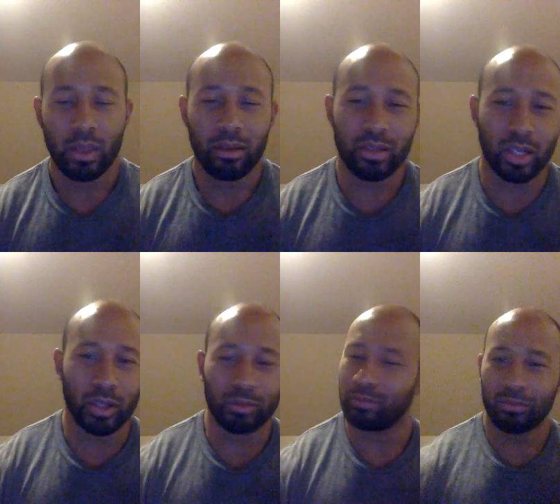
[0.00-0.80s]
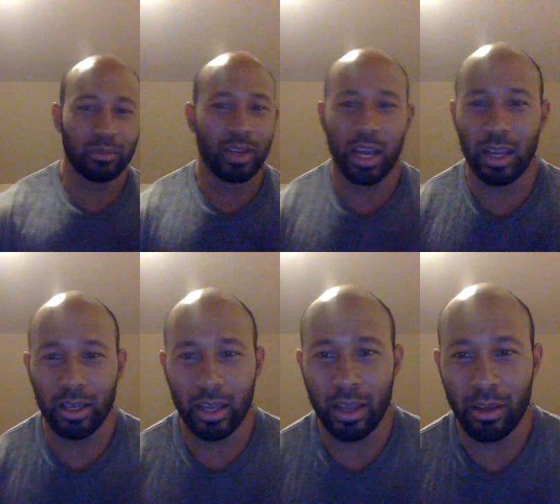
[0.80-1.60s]
So
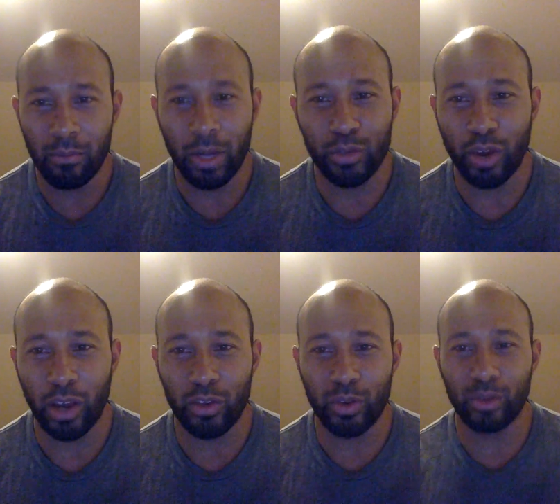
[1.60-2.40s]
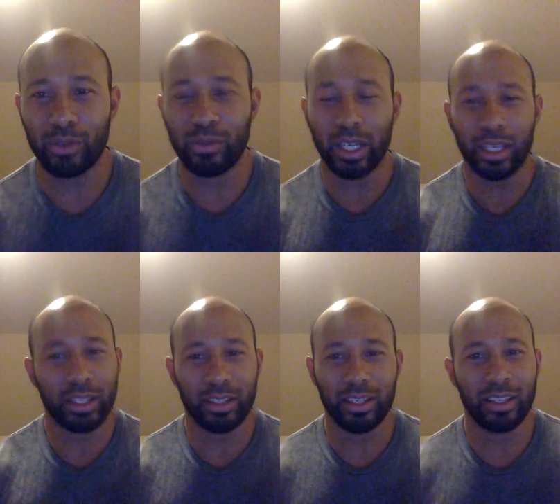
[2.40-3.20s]
my TransUnion is
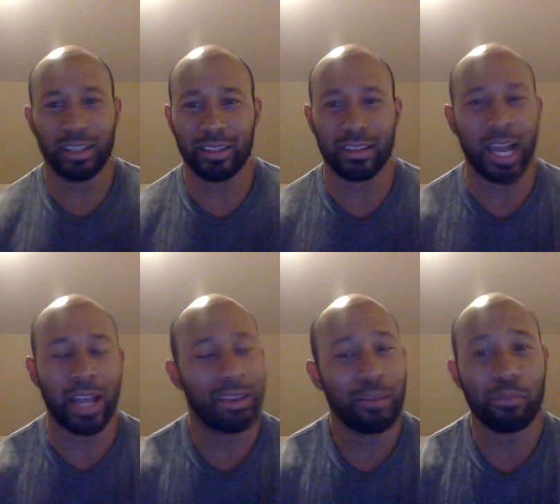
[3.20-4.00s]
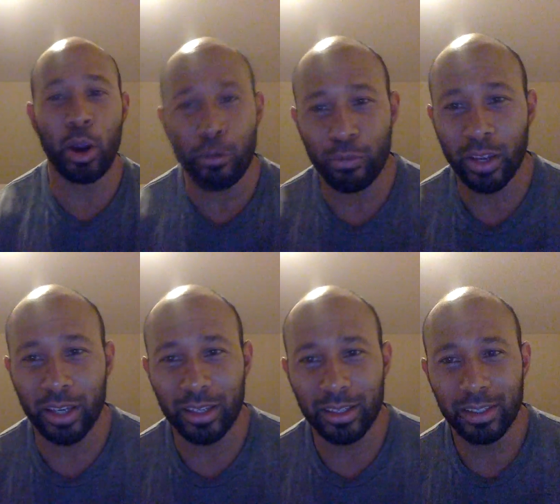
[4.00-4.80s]
fucking. It's not
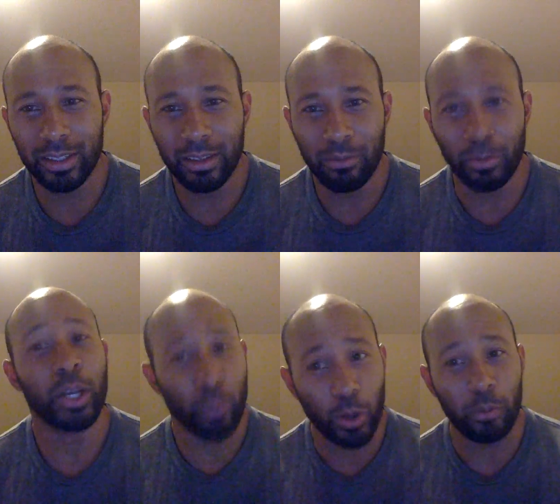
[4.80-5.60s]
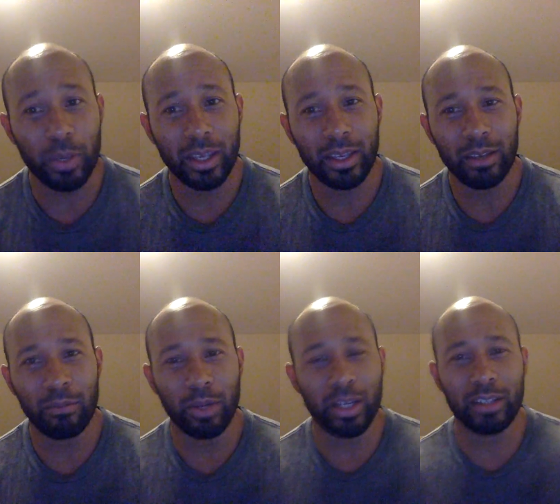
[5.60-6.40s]
perfect, but it will be.
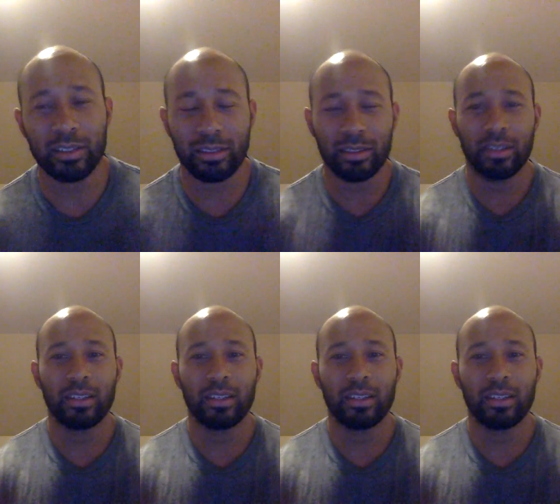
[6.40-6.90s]
But it's